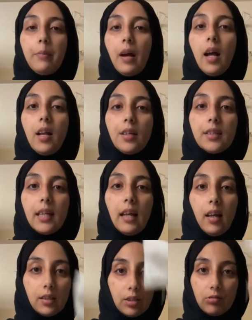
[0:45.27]
I like to get
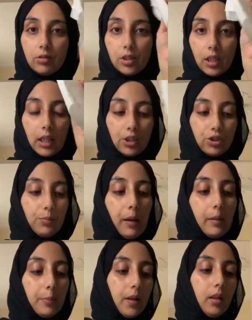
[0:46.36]
like just a kitchen
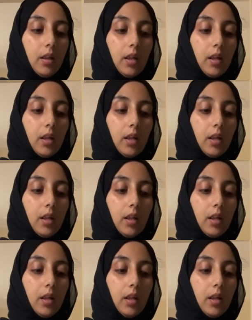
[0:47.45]
paper,